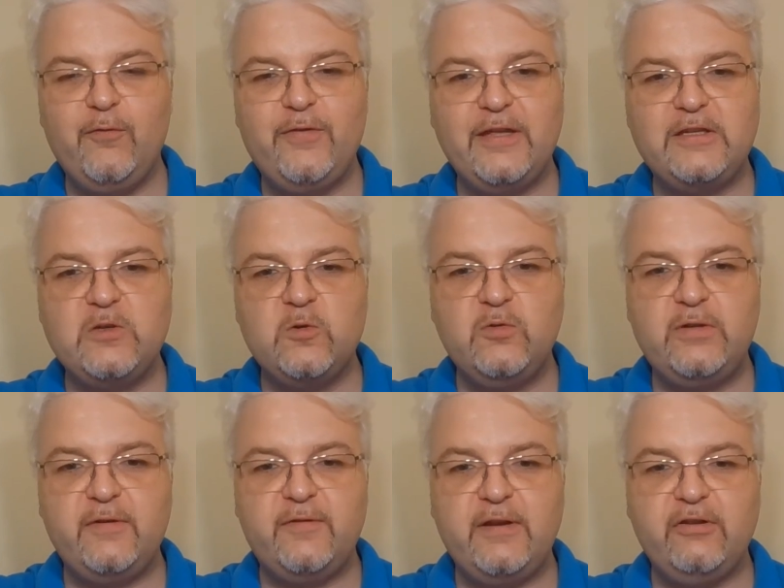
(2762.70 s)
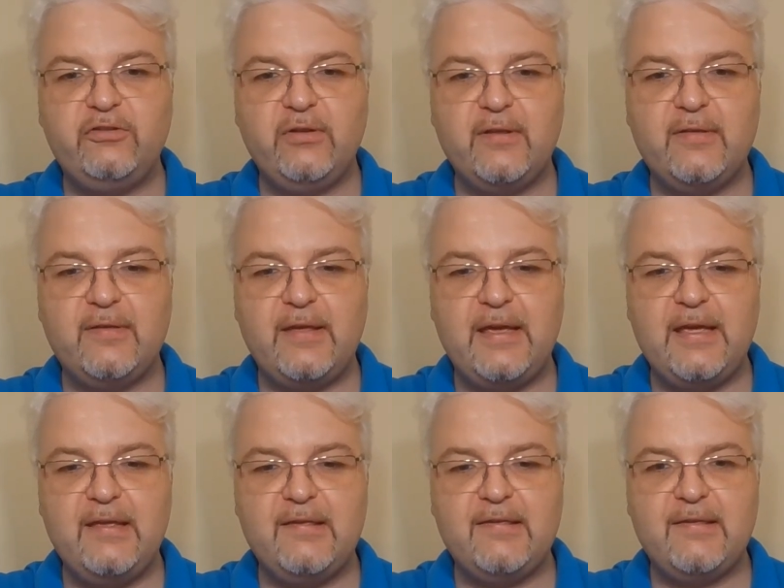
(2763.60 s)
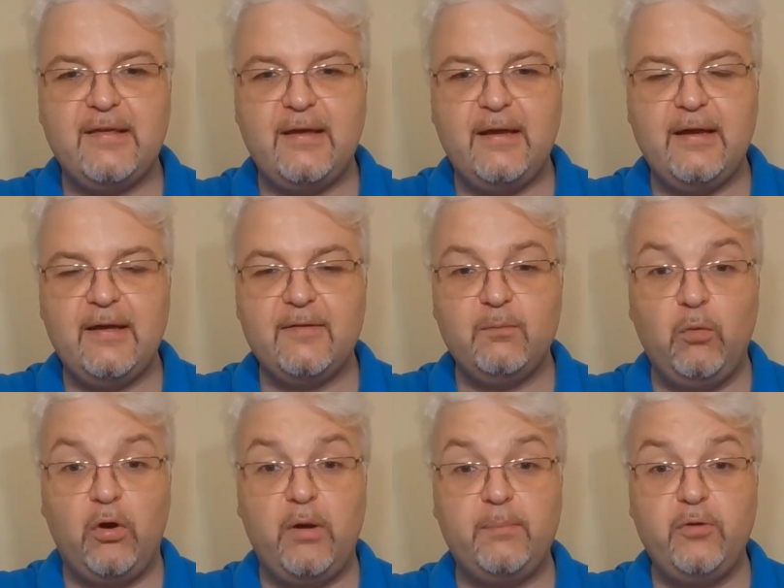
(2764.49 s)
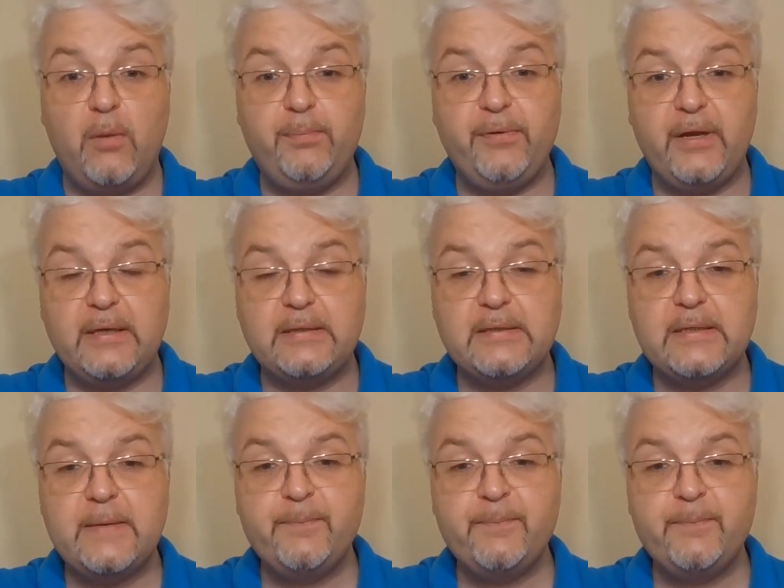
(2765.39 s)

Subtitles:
the two definitions is more appropriate,